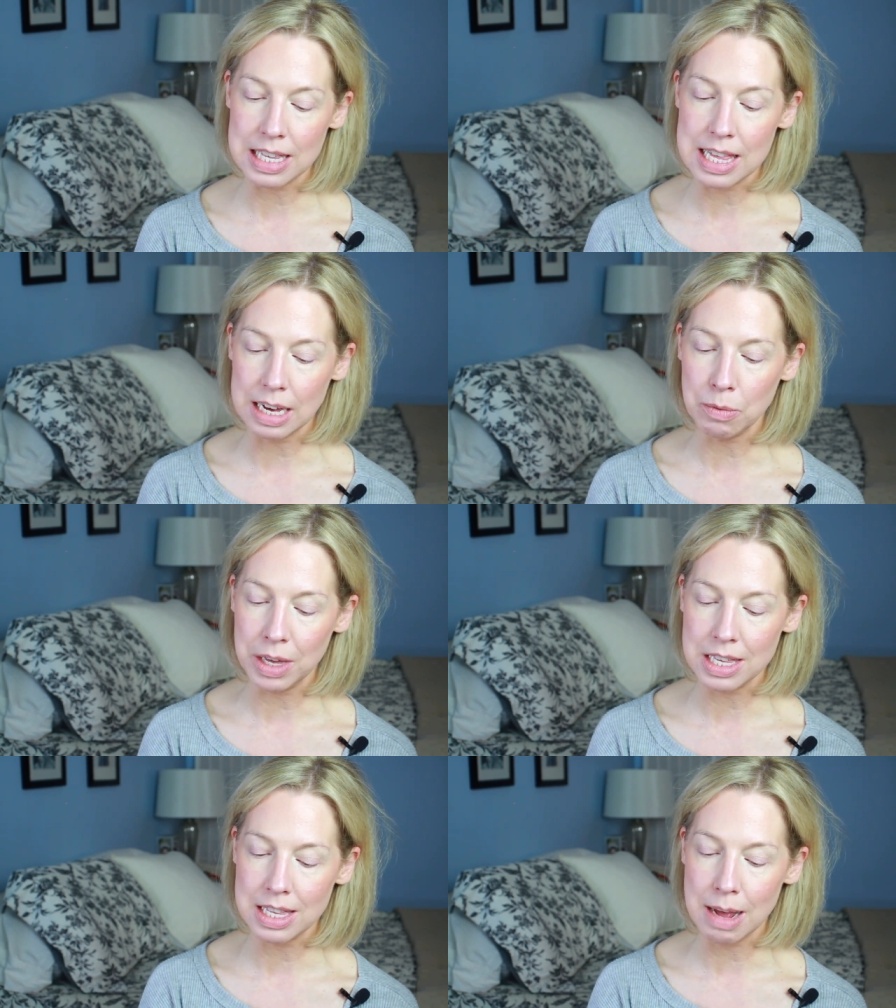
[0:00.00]
stick
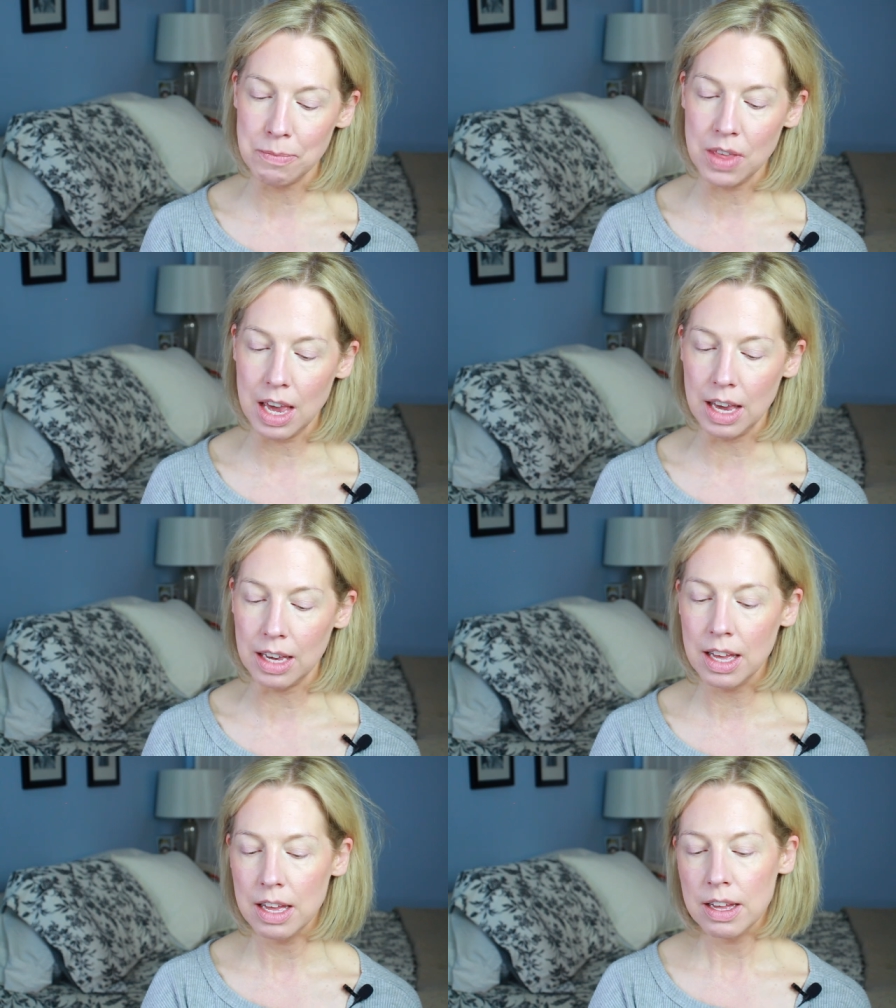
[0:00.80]
with
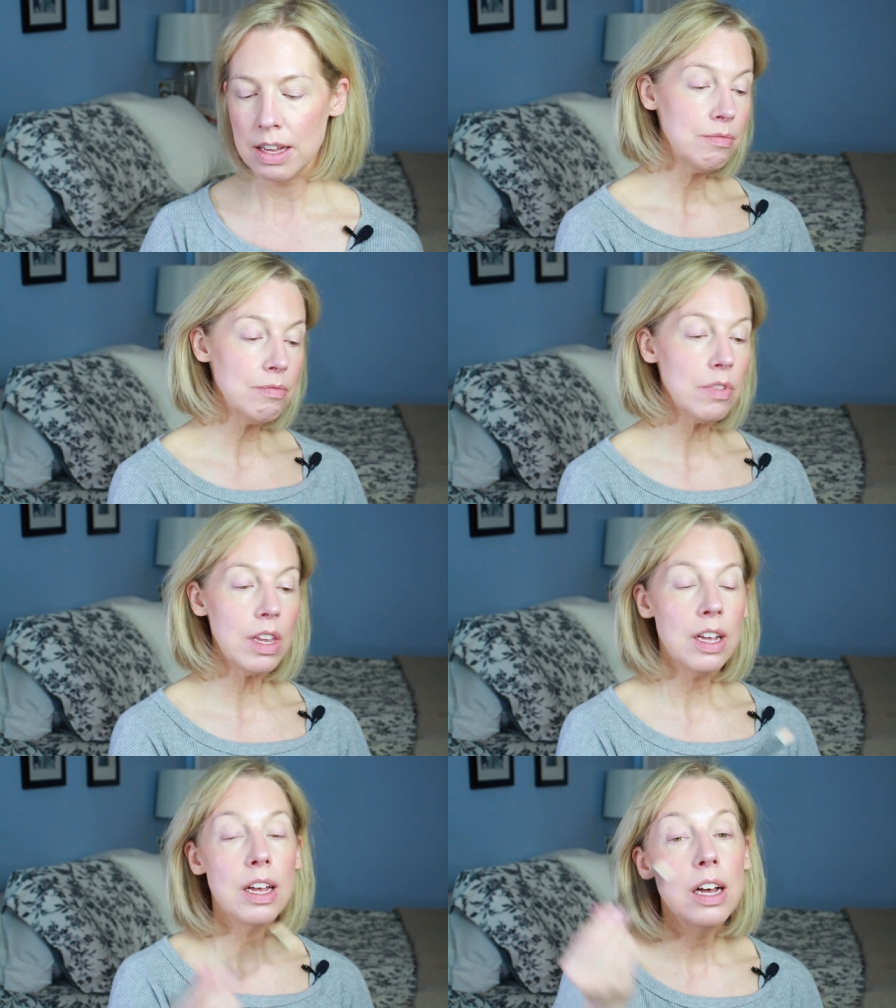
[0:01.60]
something
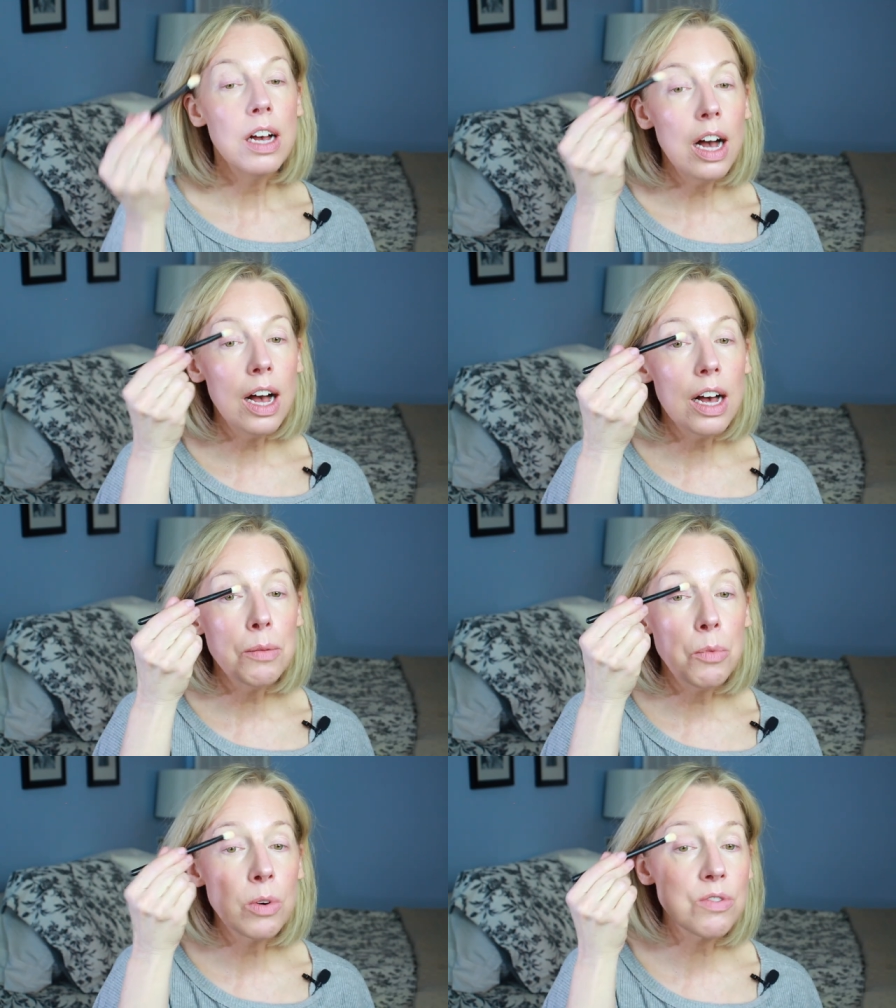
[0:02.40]

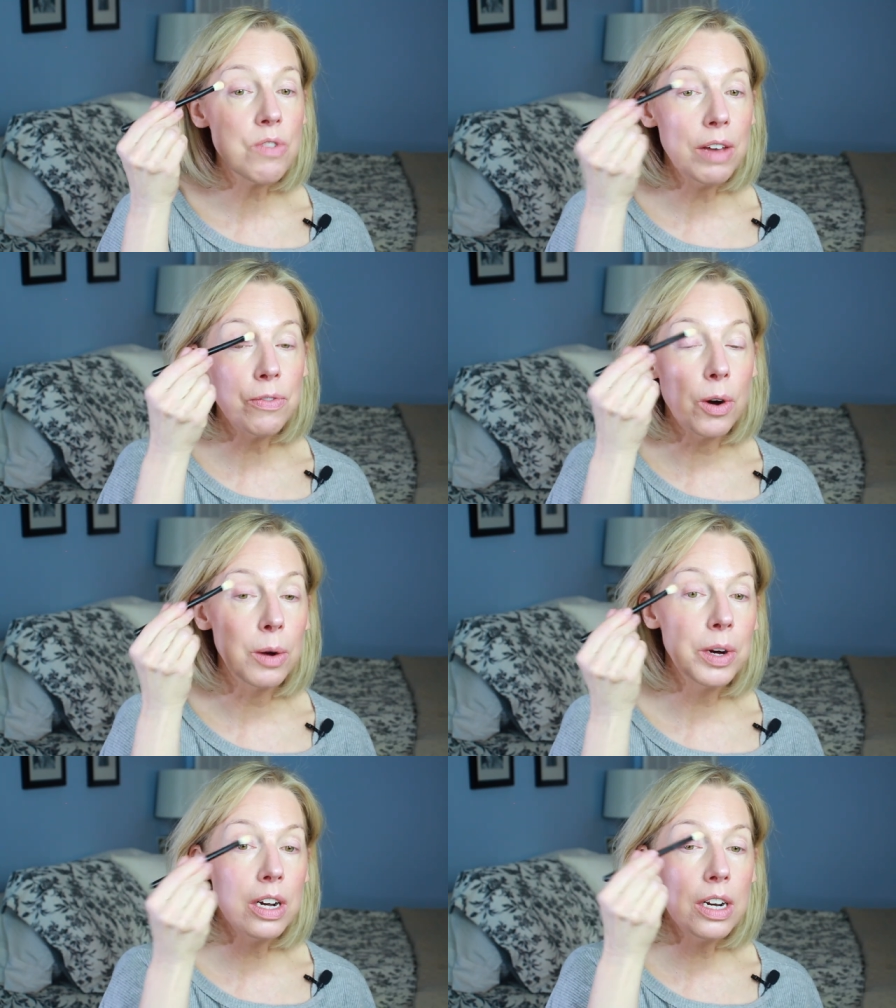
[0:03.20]
uh, more
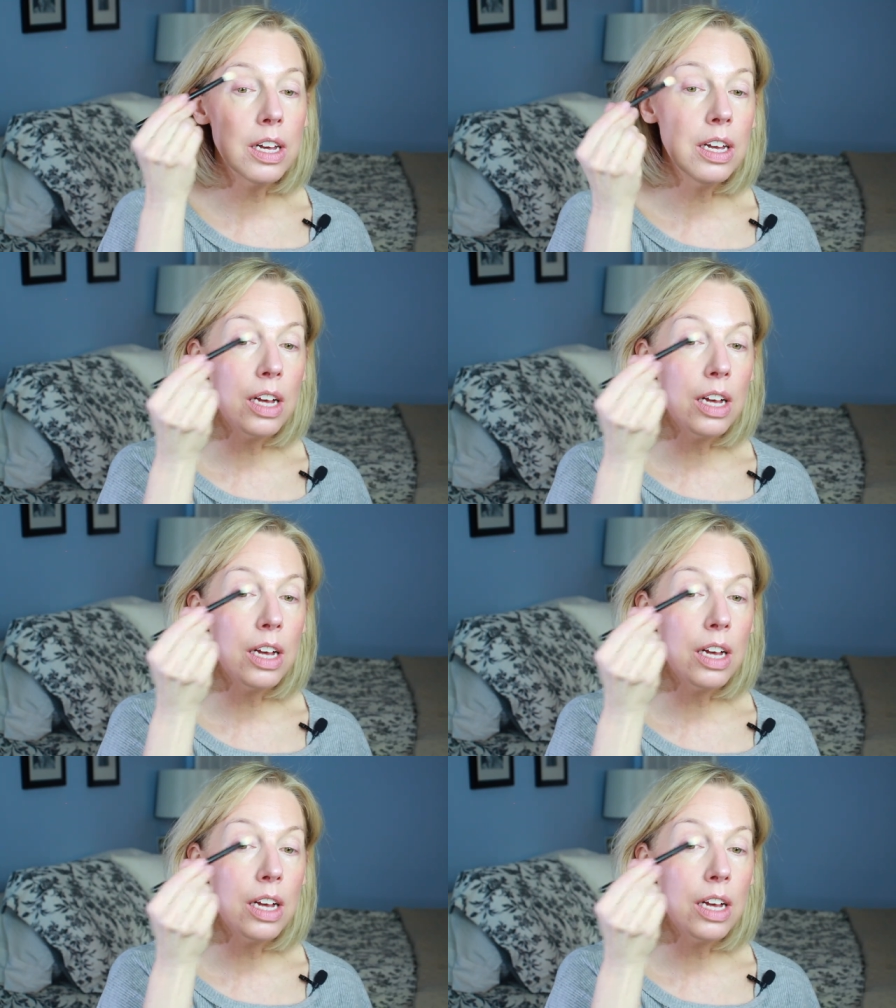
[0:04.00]
straightforward.